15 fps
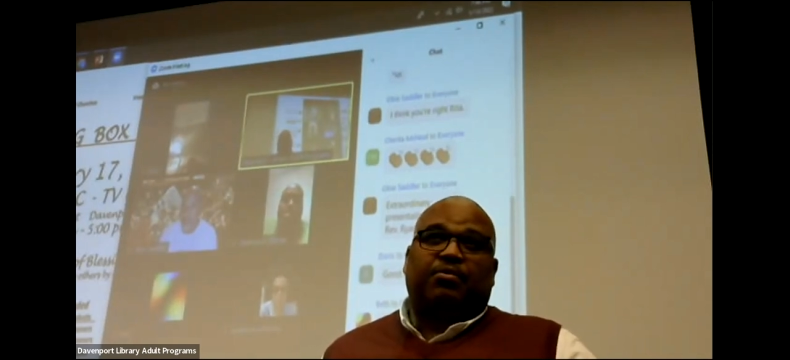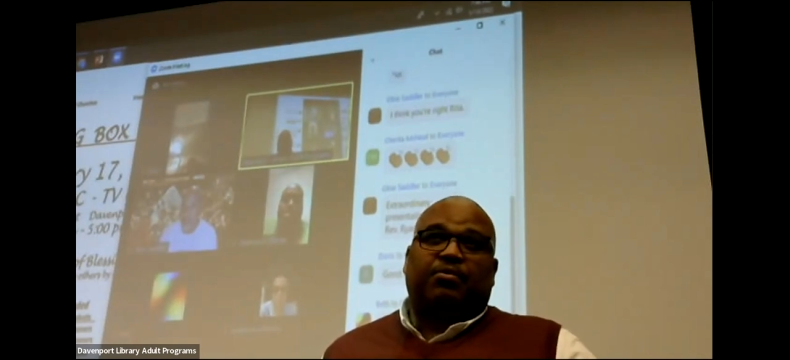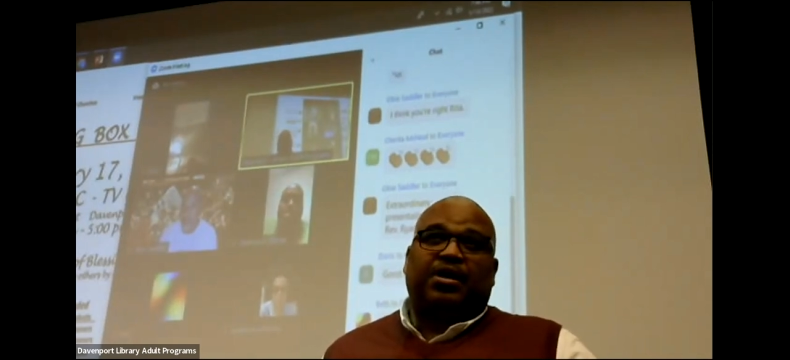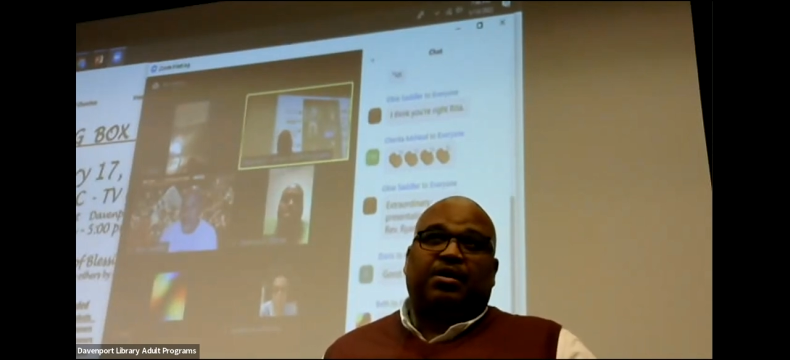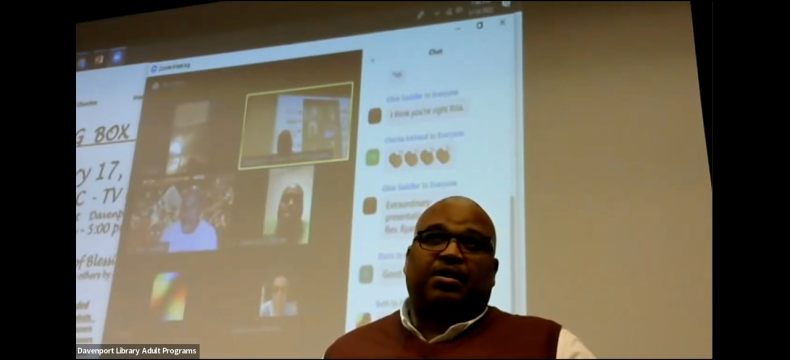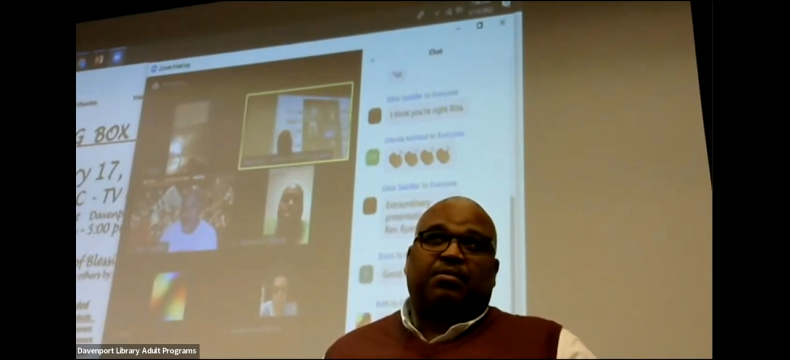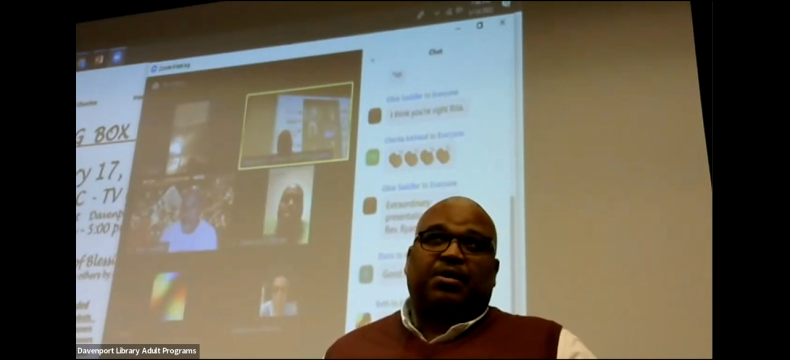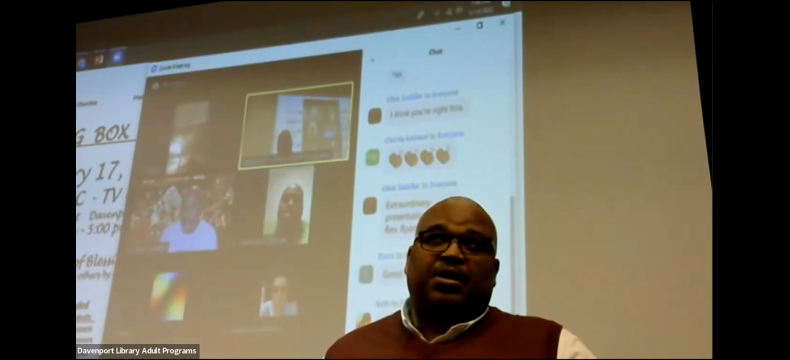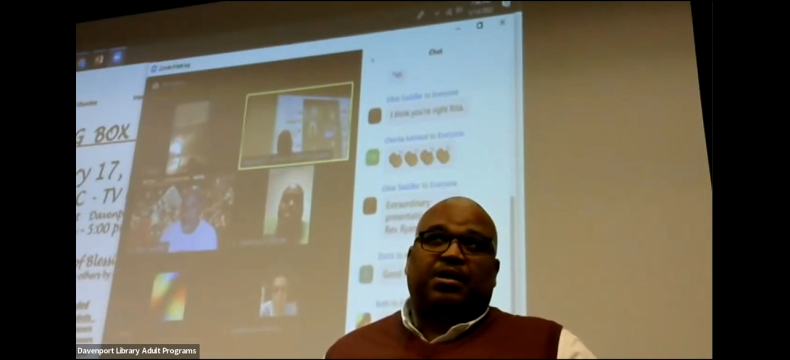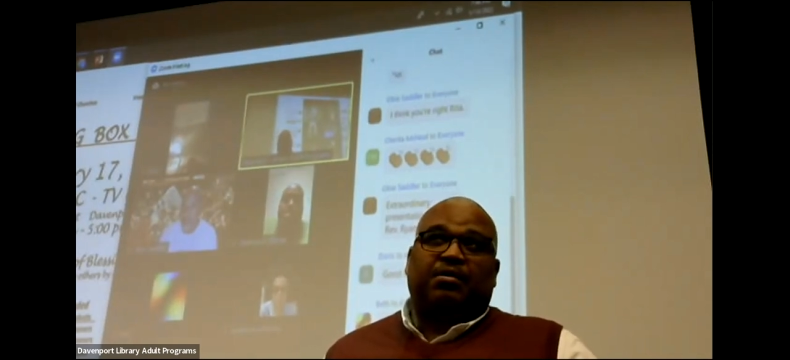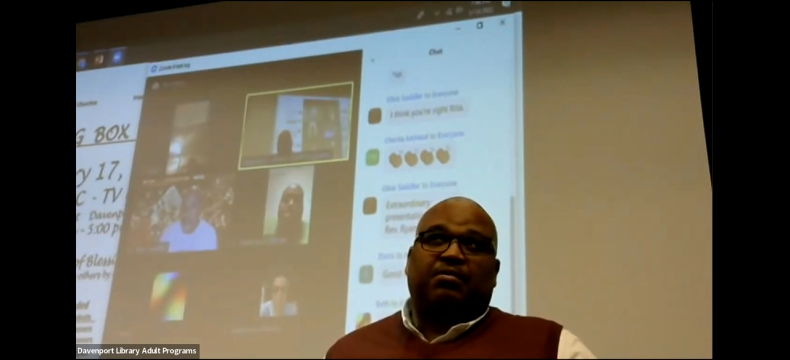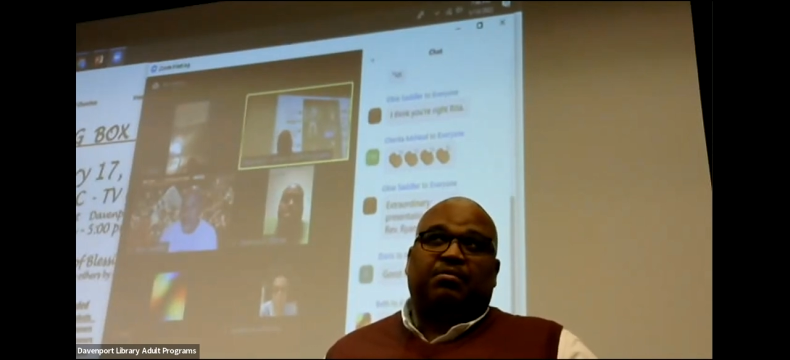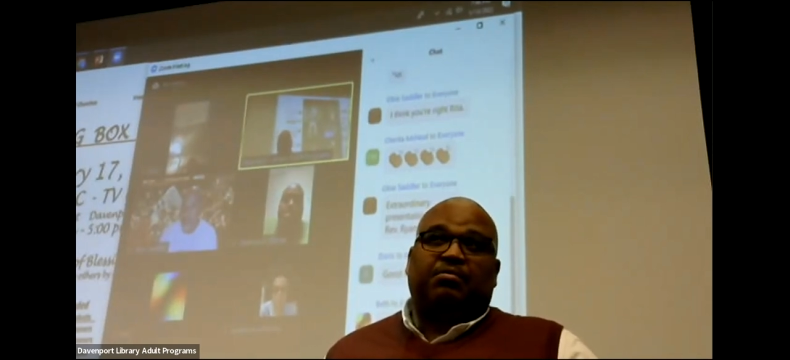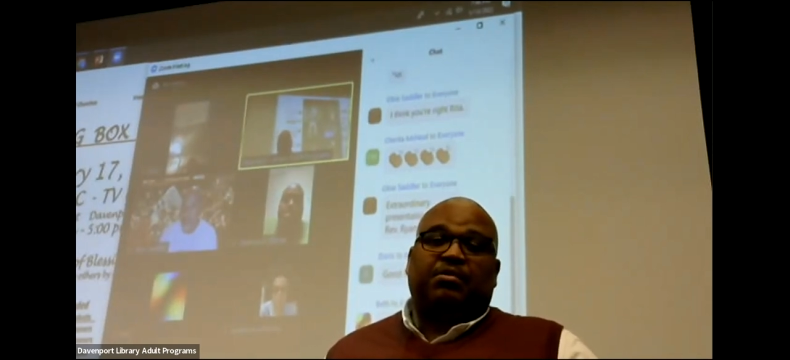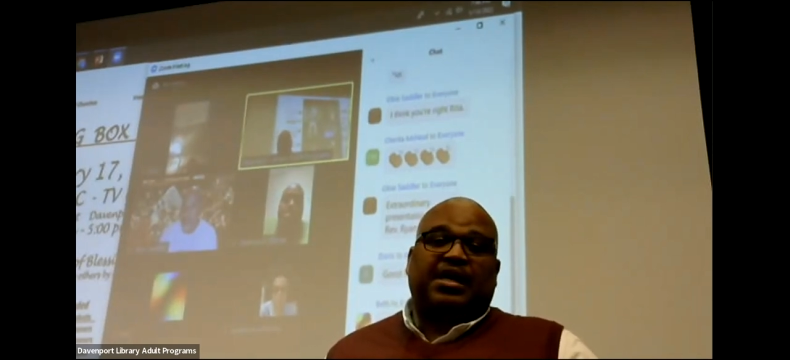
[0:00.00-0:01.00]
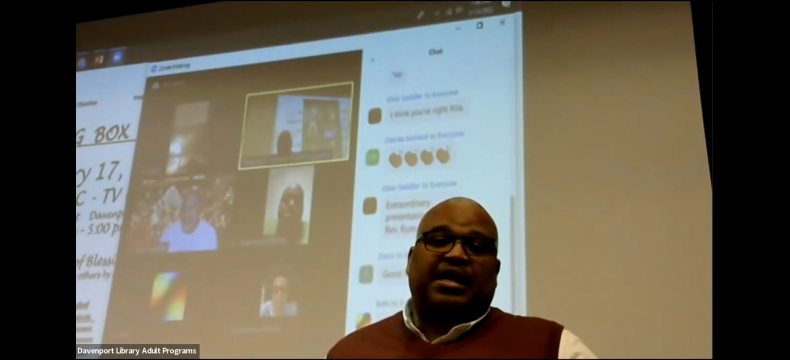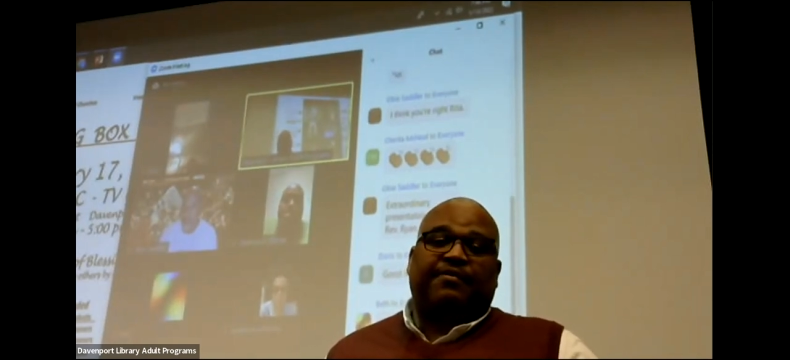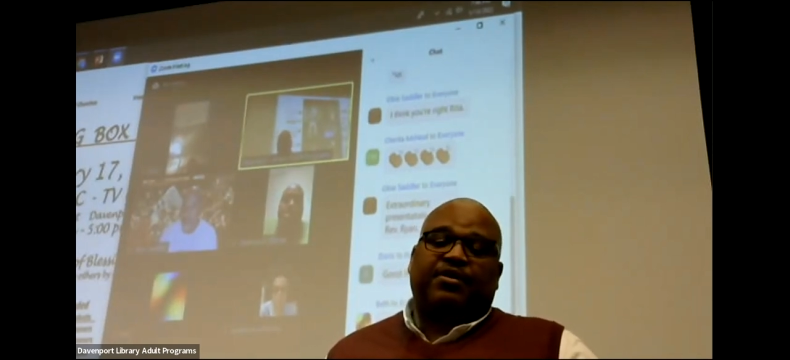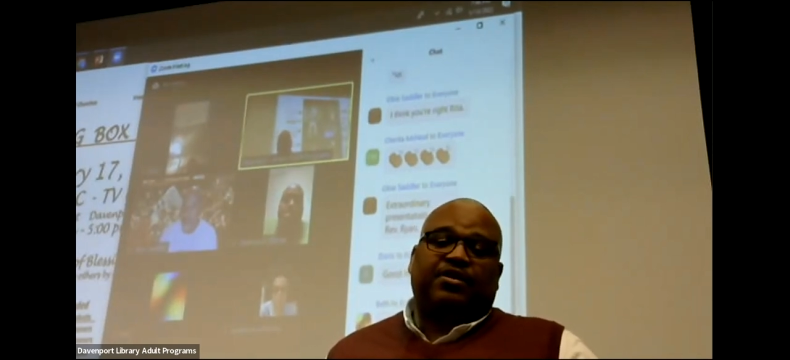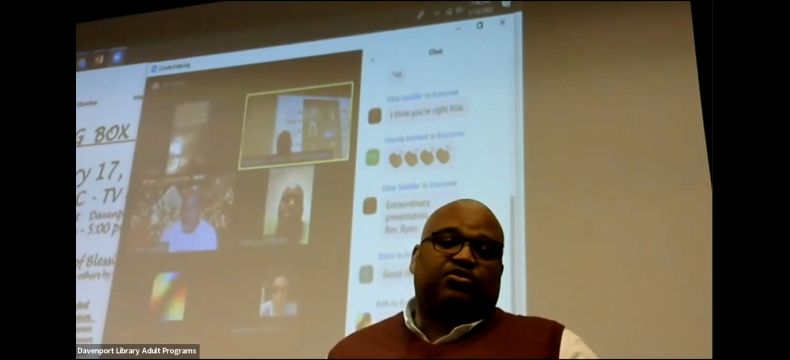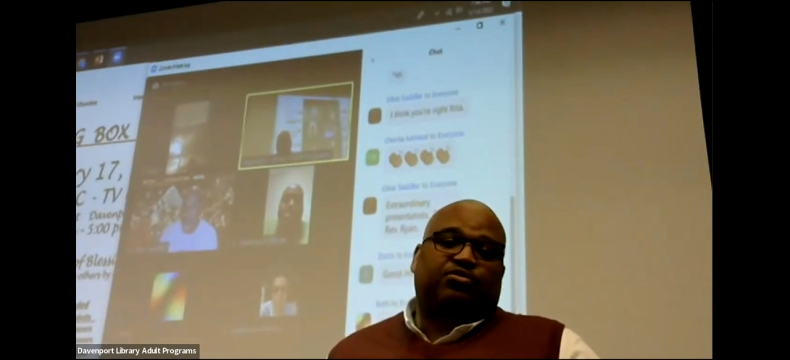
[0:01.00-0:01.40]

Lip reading: we haven't